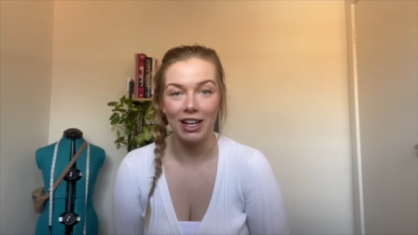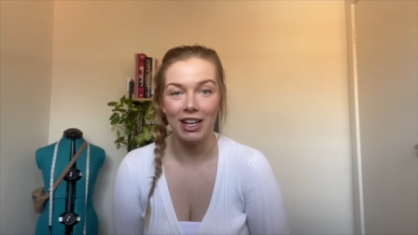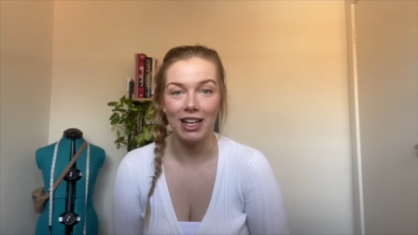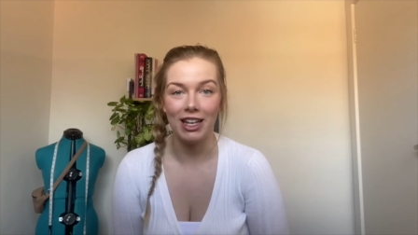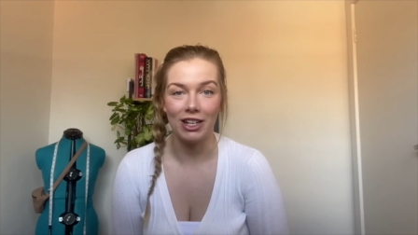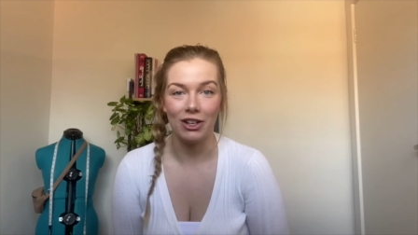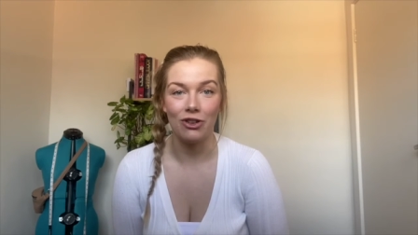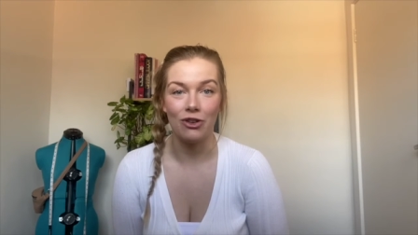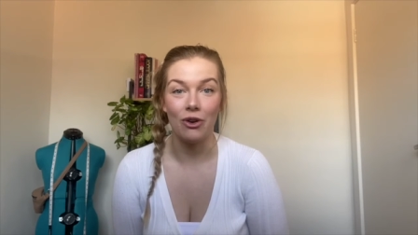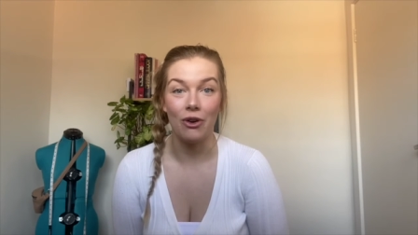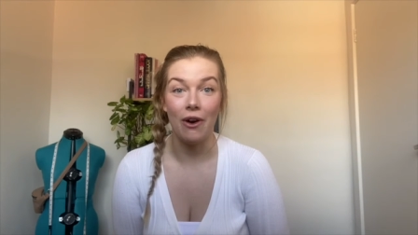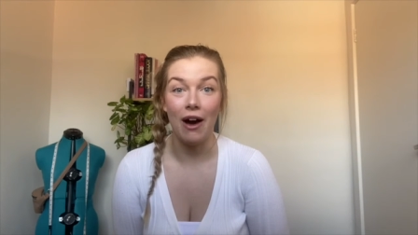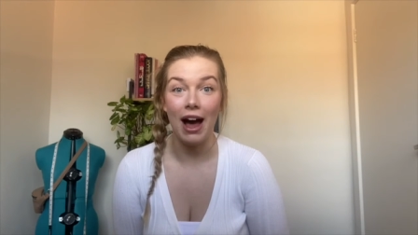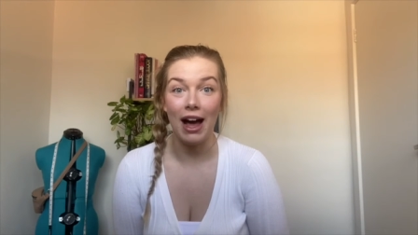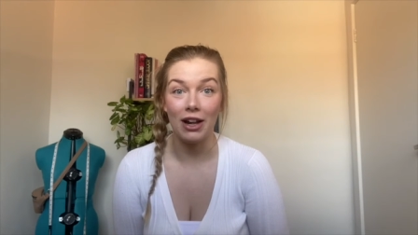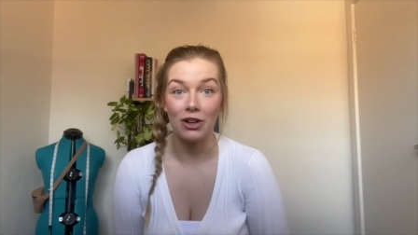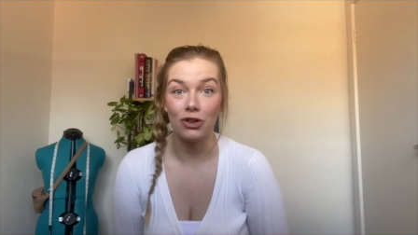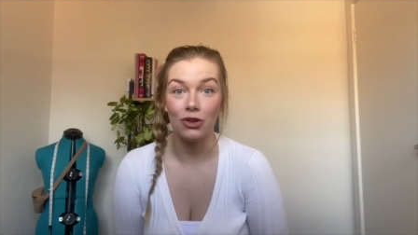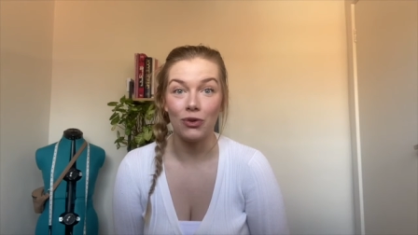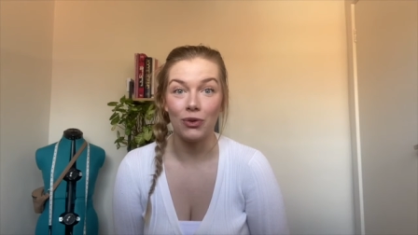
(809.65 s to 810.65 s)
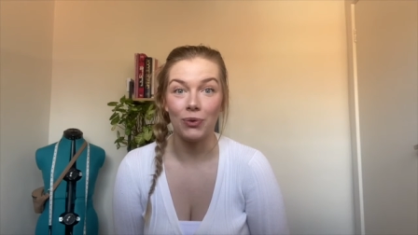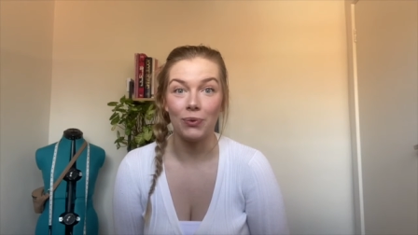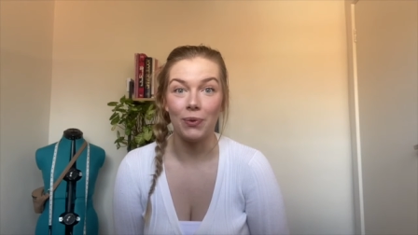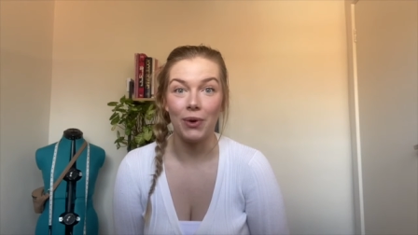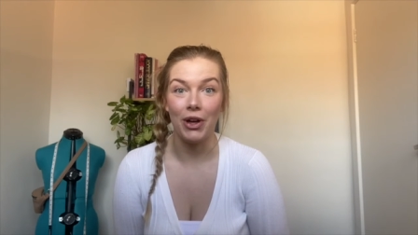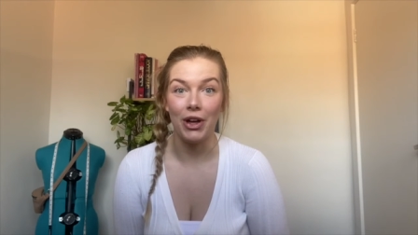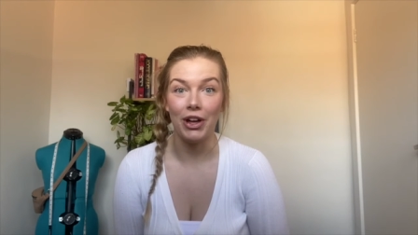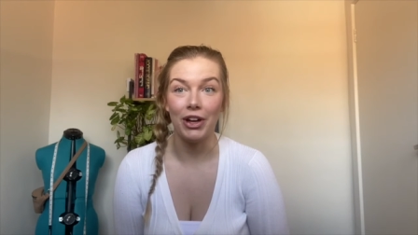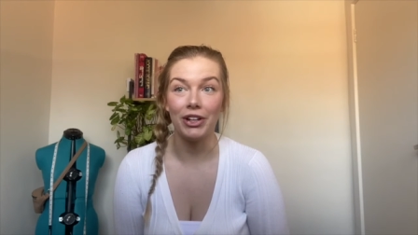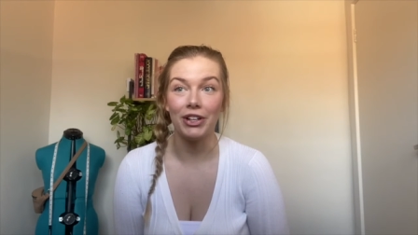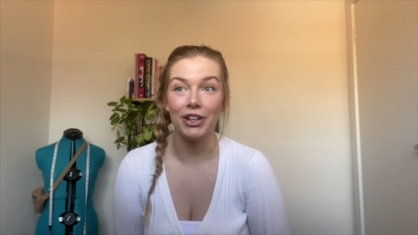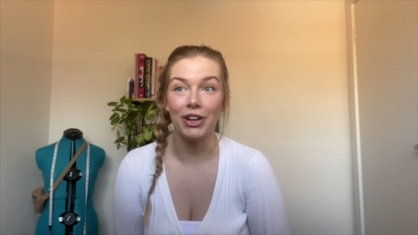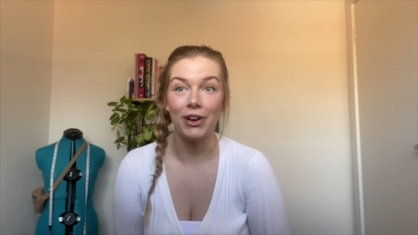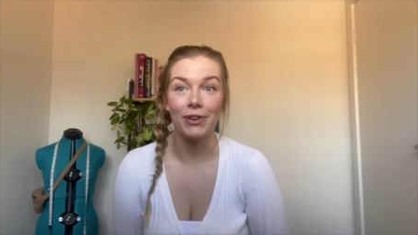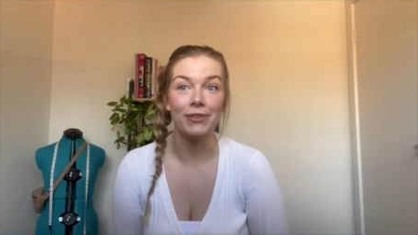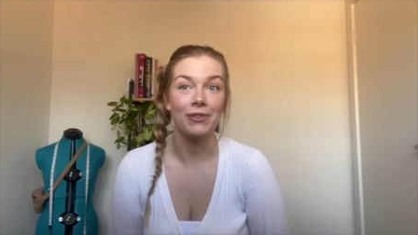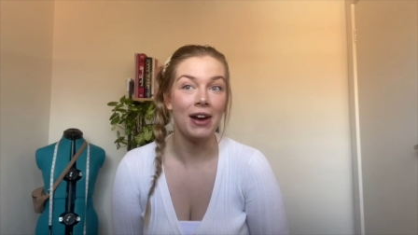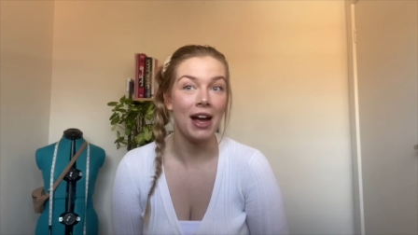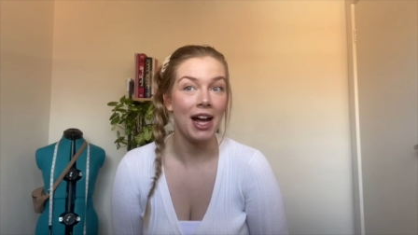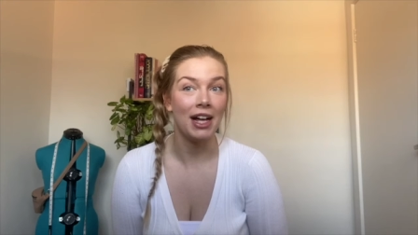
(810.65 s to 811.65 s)
in your actual work
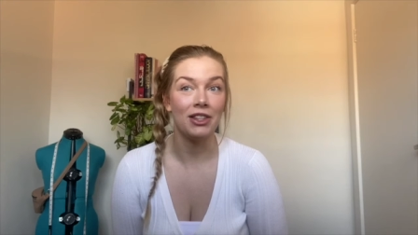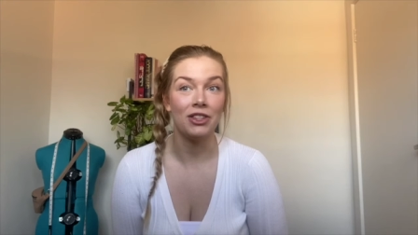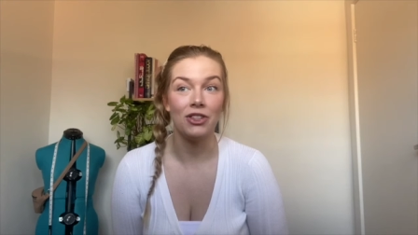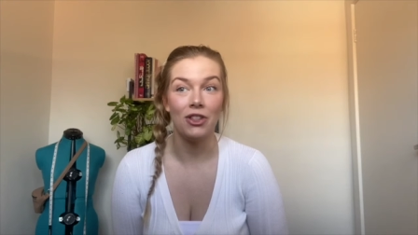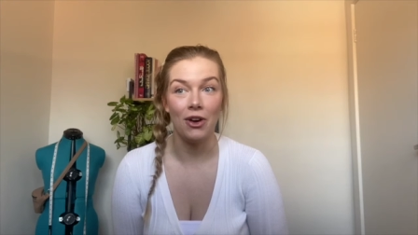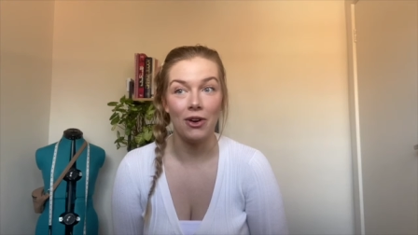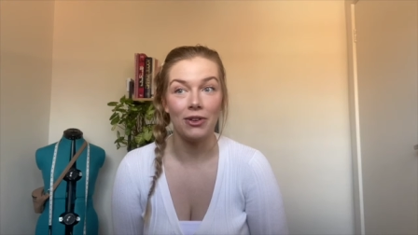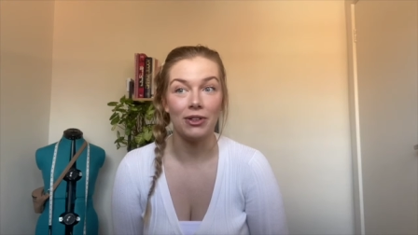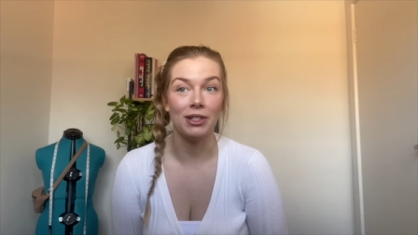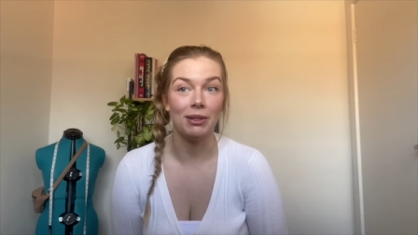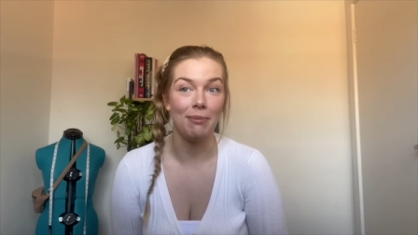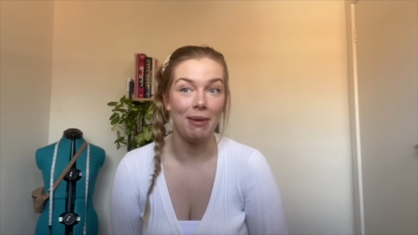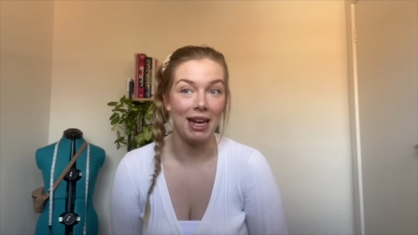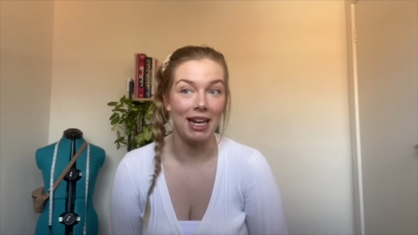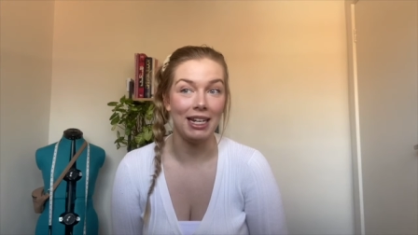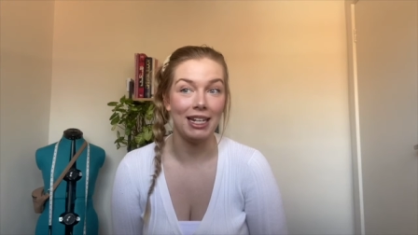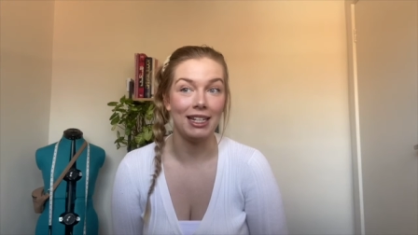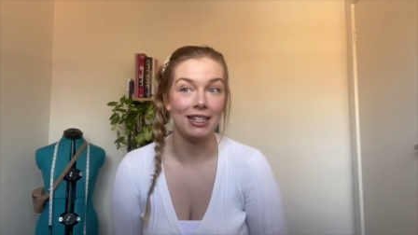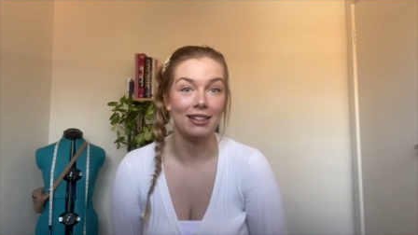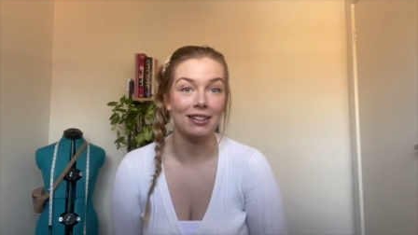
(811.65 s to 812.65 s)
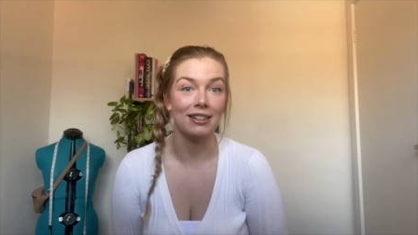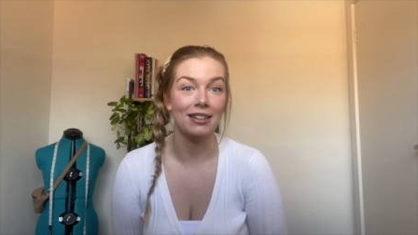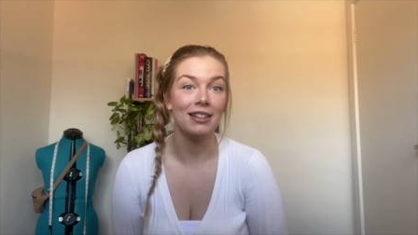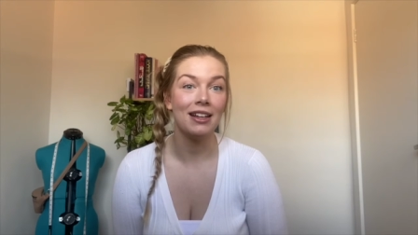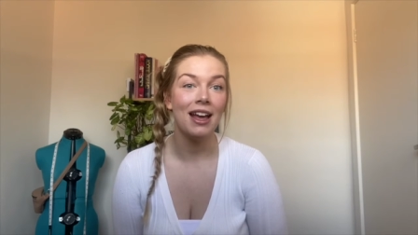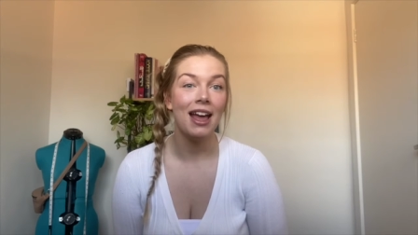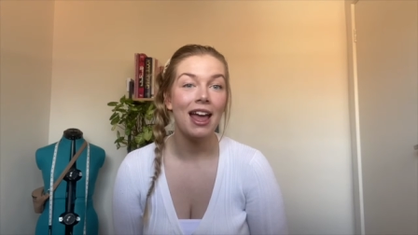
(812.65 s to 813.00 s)
around those meetings